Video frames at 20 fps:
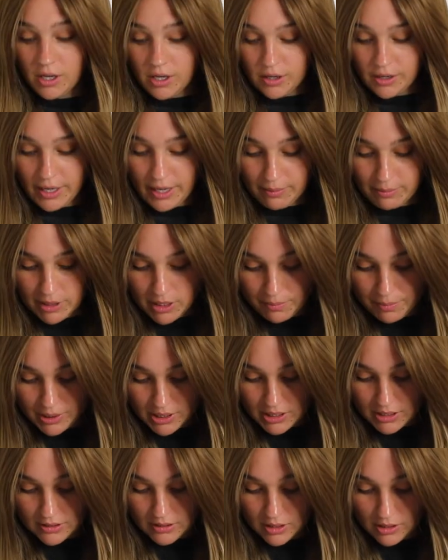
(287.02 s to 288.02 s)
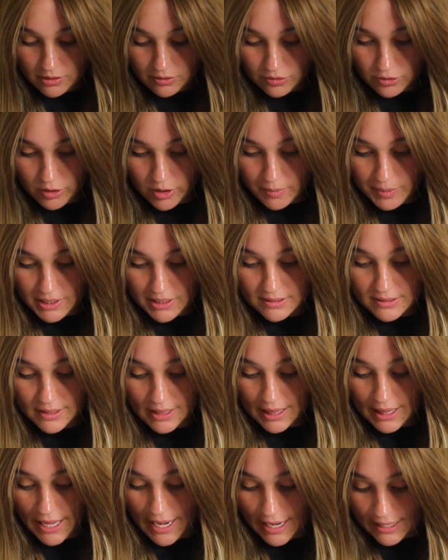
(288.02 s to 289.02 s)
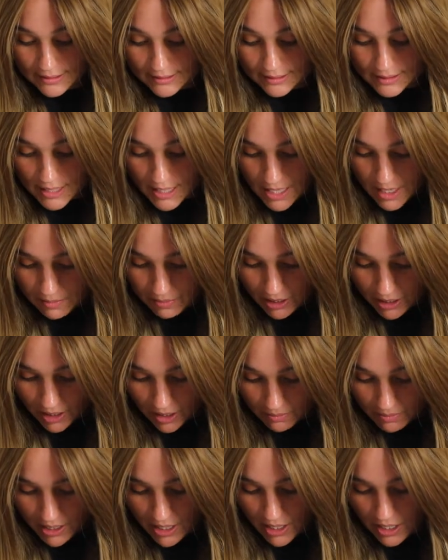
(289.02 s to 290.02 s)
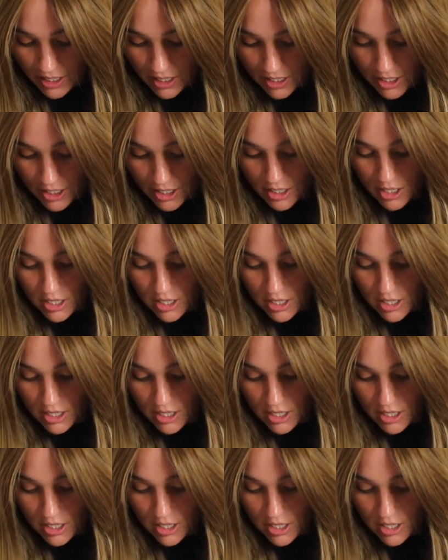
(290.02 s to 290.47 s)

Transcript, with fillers: Okay, I'm gonna put this on the floor because last time I cut my hair,